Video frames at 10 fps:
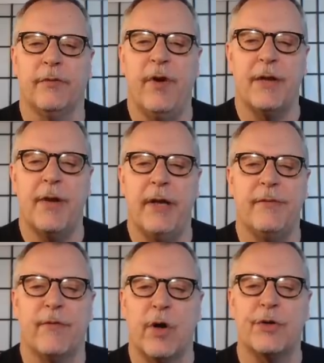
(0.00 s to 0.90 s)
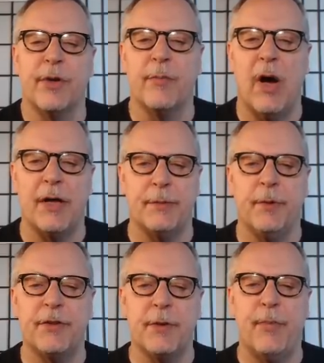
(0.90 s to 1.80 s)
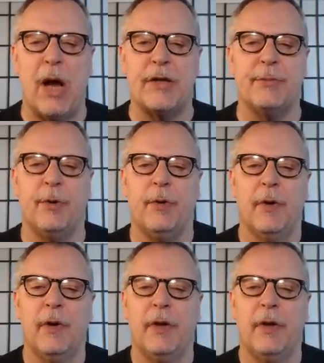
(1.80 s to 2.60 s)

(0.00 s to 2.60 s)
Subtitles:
In fact, not even virtually impossible. It's impossible.